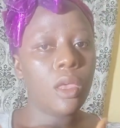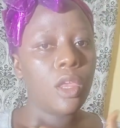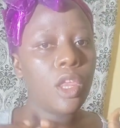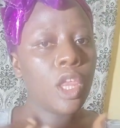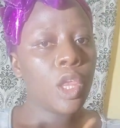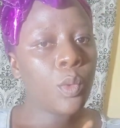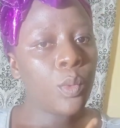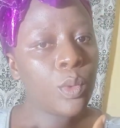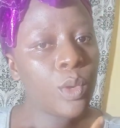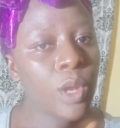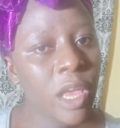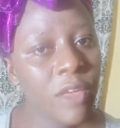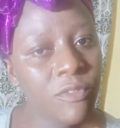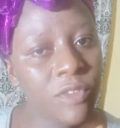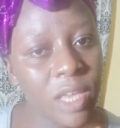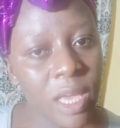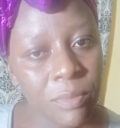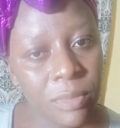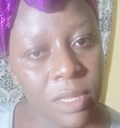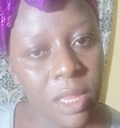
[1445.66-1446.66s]
You will not even
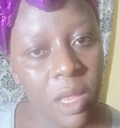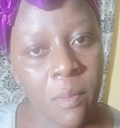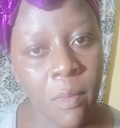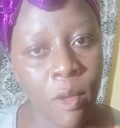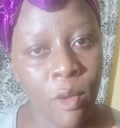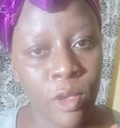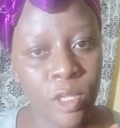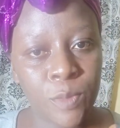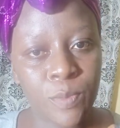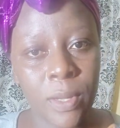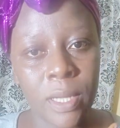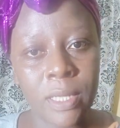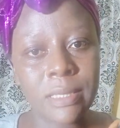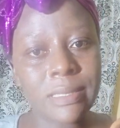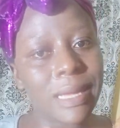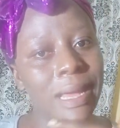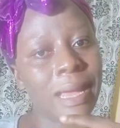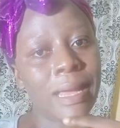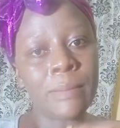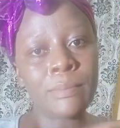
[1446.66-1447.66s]
hear me tell my husband
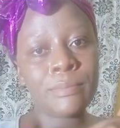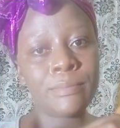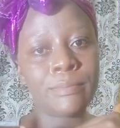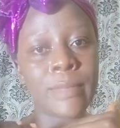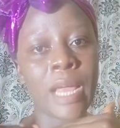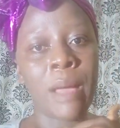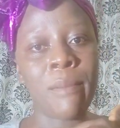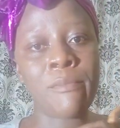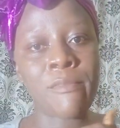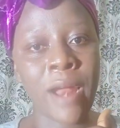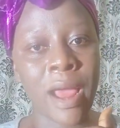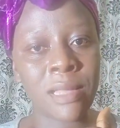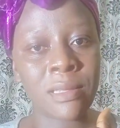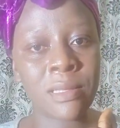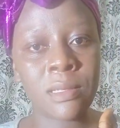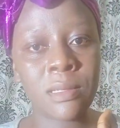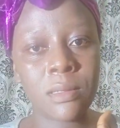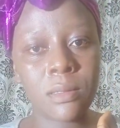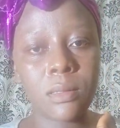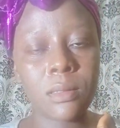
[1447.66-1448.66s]

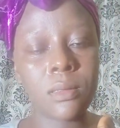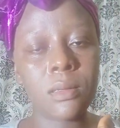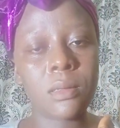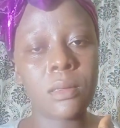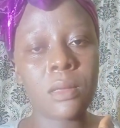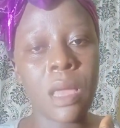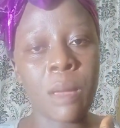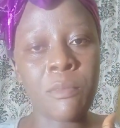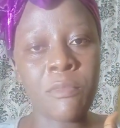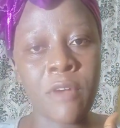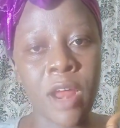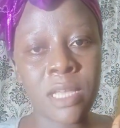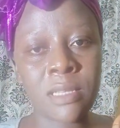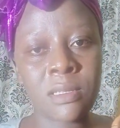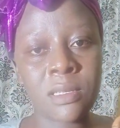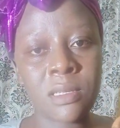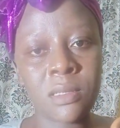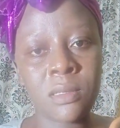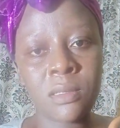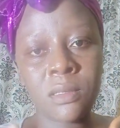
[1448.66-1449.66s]
I'm
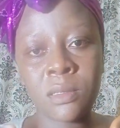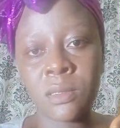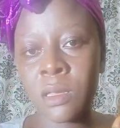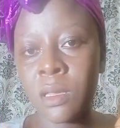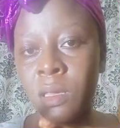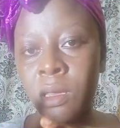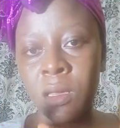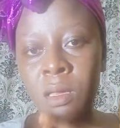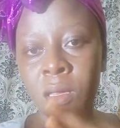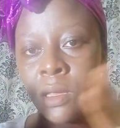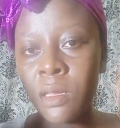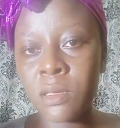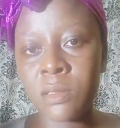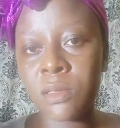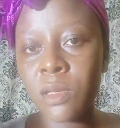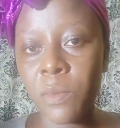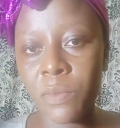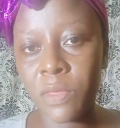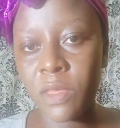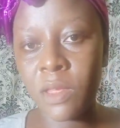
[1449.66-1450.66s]
writing
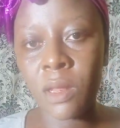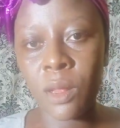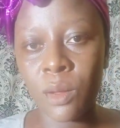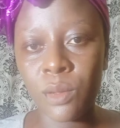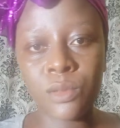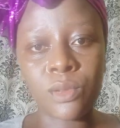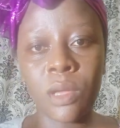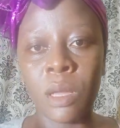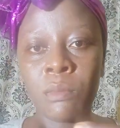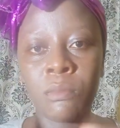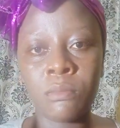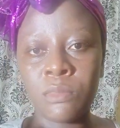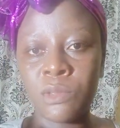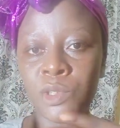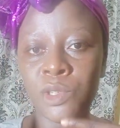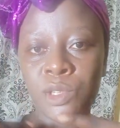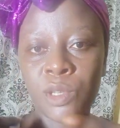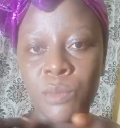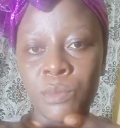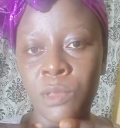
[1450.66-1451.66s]
something else, or I'm
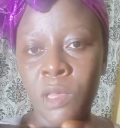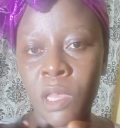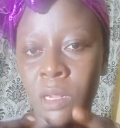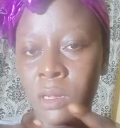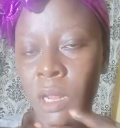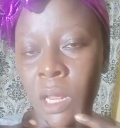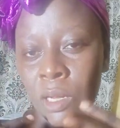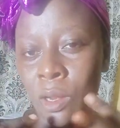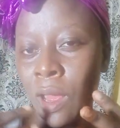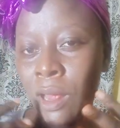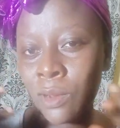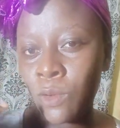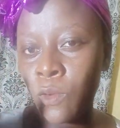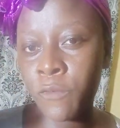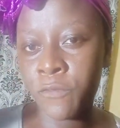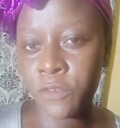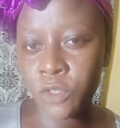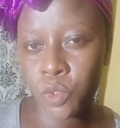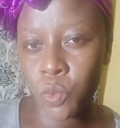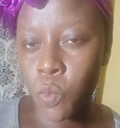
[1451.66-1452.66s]
doing something, an
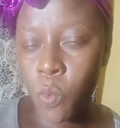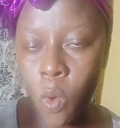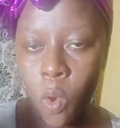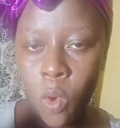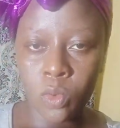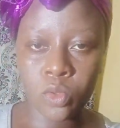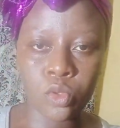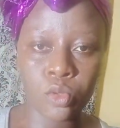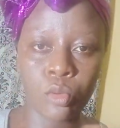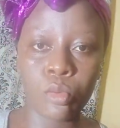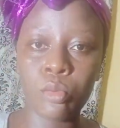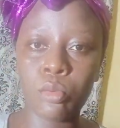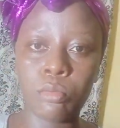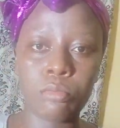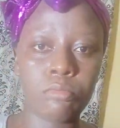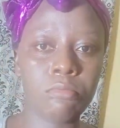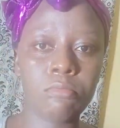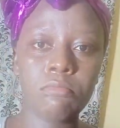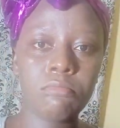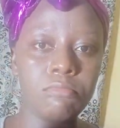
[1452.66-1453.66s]
office work, so
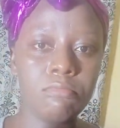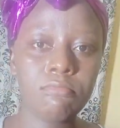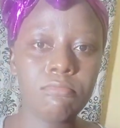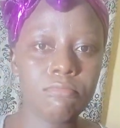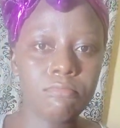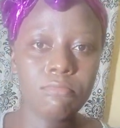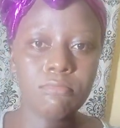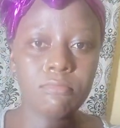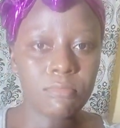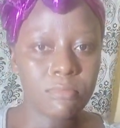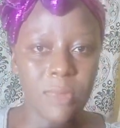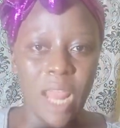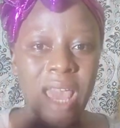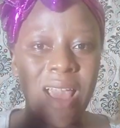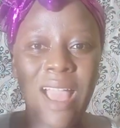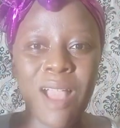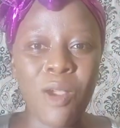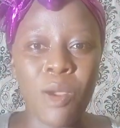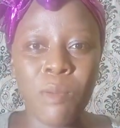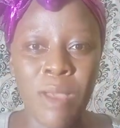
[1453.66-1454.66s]
I
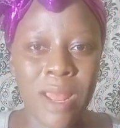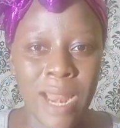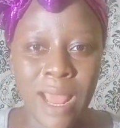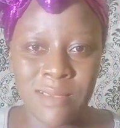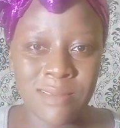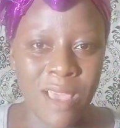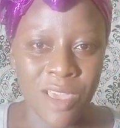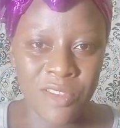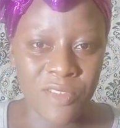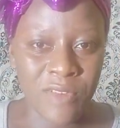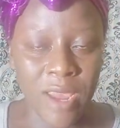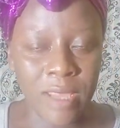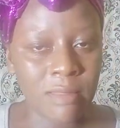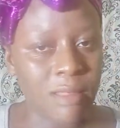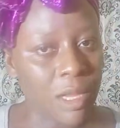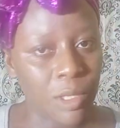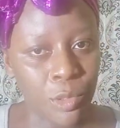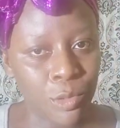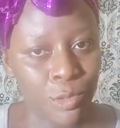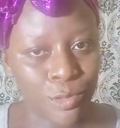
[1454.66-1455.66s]
can't come and answer you right
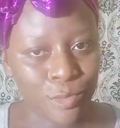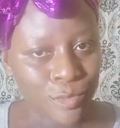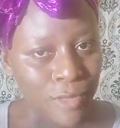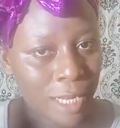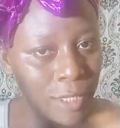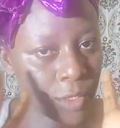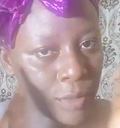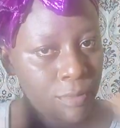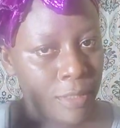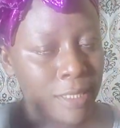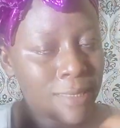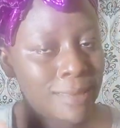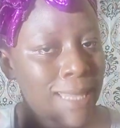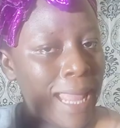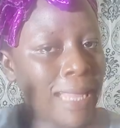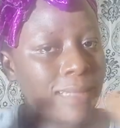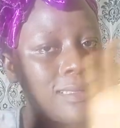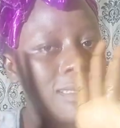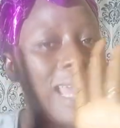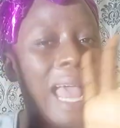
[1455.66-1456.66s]
now. No, I don't mix
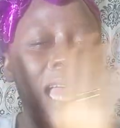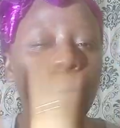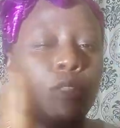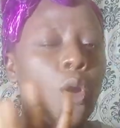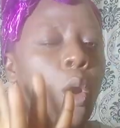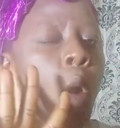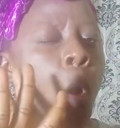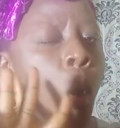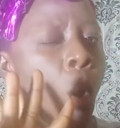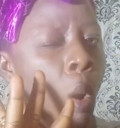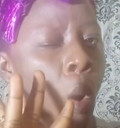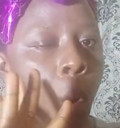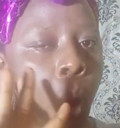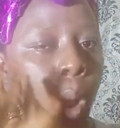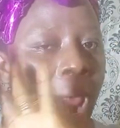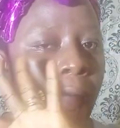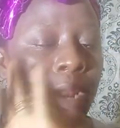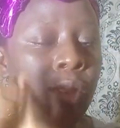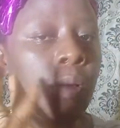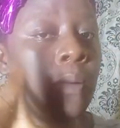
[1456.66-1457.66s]
that at all.
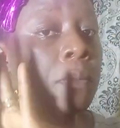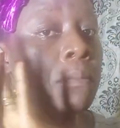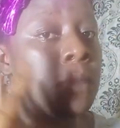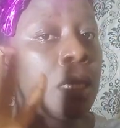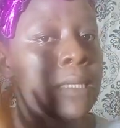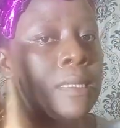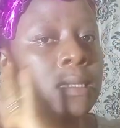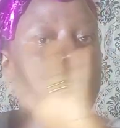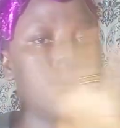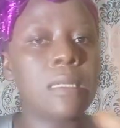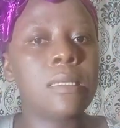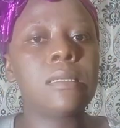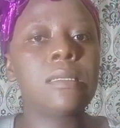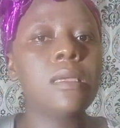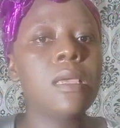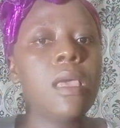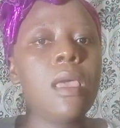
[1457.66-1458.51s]
I don't mix it.